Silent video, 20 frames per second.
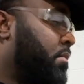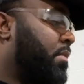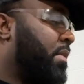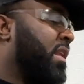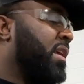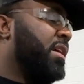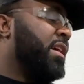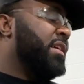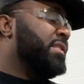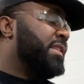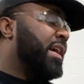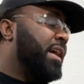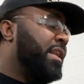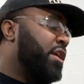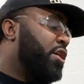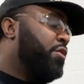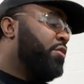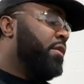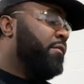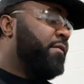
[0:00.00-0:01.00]
Because I
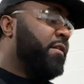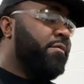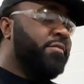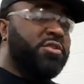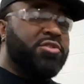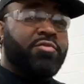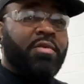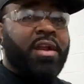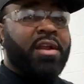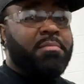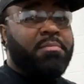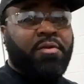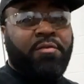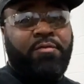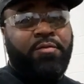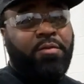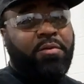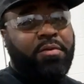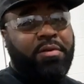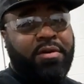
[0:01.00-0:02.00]
know if it was running
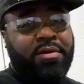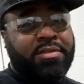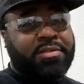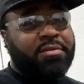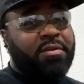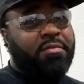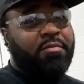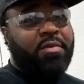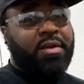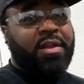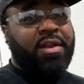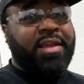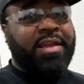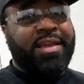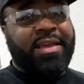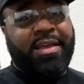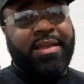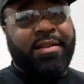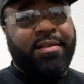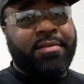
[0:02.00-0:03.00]
before, it's gonna run
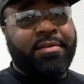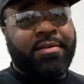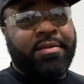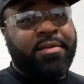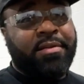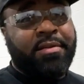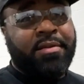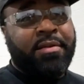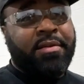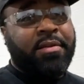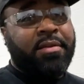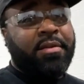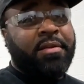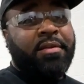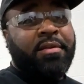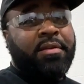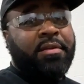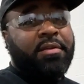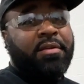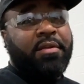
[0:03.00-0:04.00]
again.
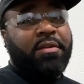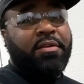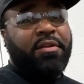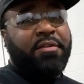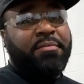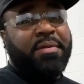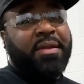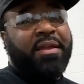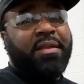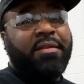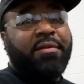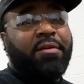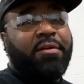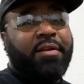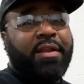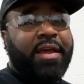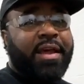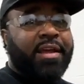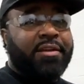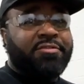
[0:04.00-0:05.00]
You know what I mean? All
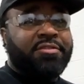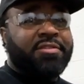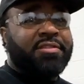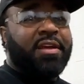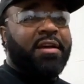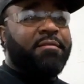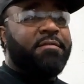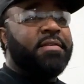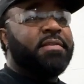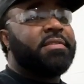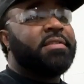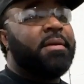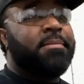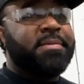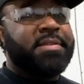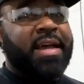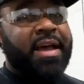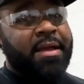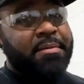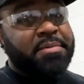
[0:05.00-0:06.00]
the extra stuff is
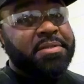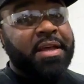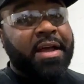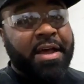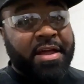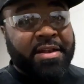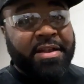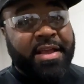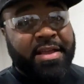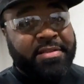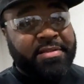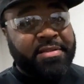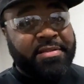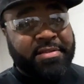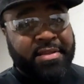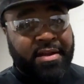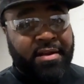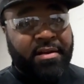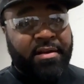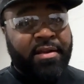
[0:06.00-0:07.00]
sometimes
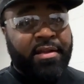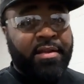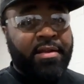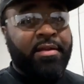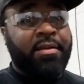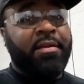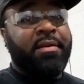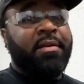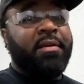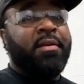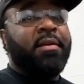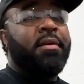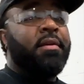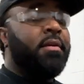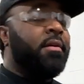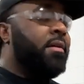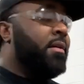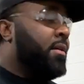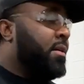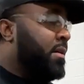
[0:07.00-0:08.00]
unnecessary.
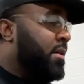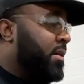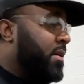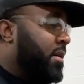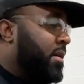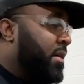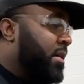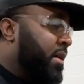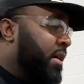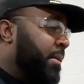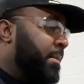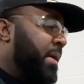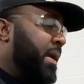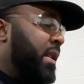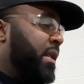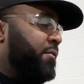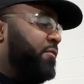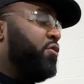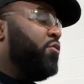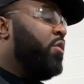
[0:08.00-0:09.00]
I mean,
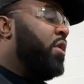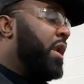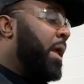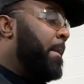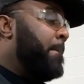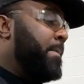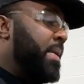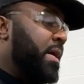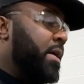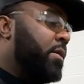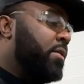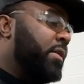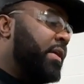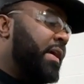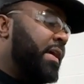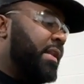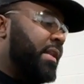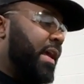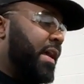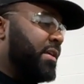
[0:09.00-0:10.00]
if you want to build
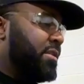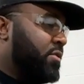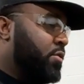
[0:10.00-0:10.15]
it, that's